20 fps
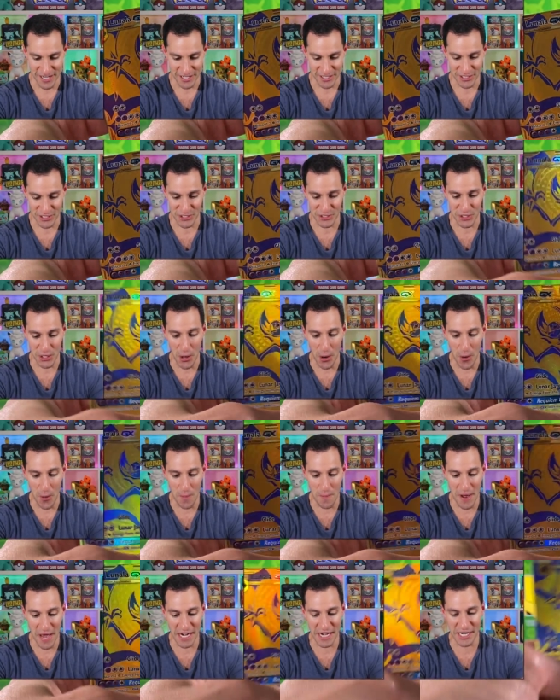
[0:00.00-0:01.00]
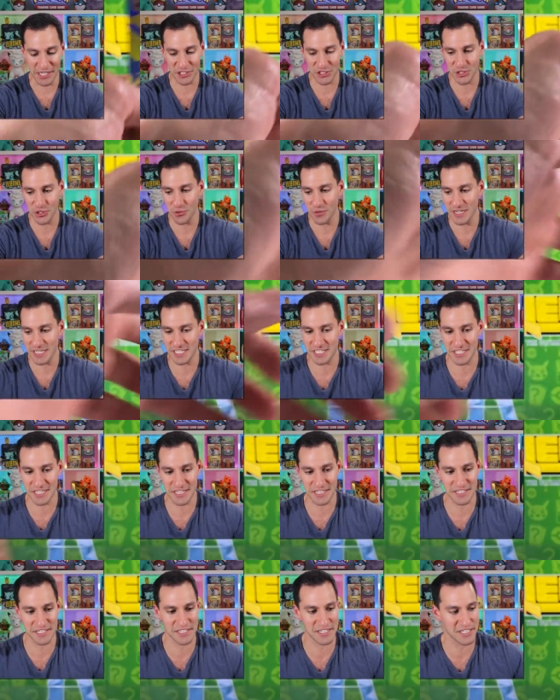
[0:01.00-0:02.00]
So many
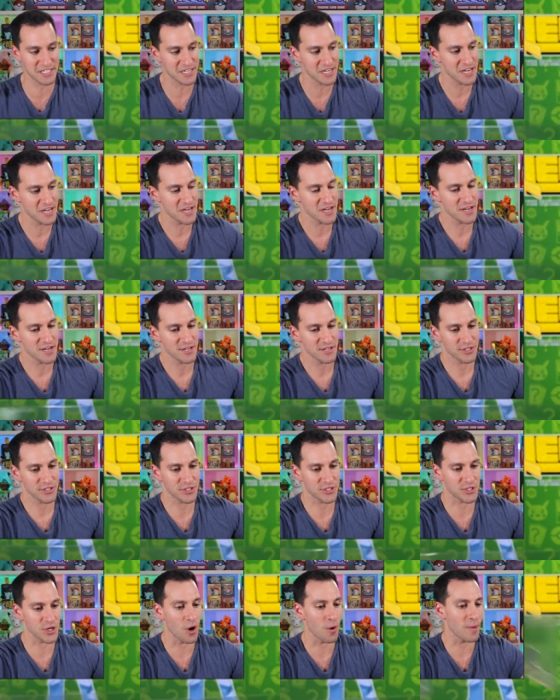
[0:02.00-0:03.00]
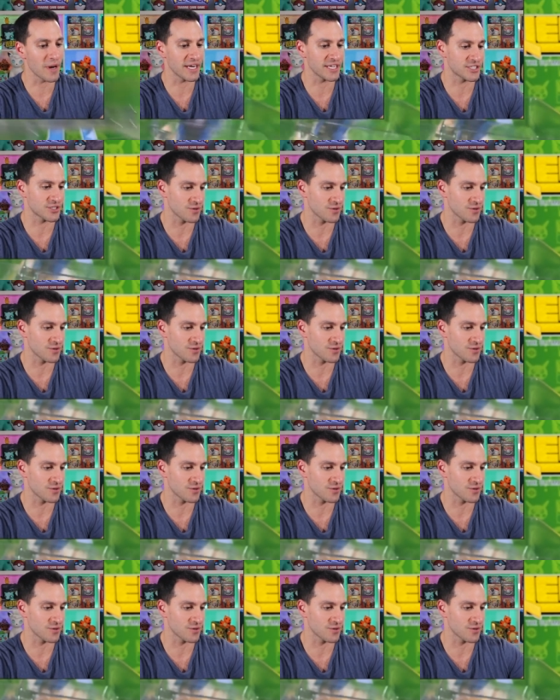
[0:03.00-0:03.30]
choices, so many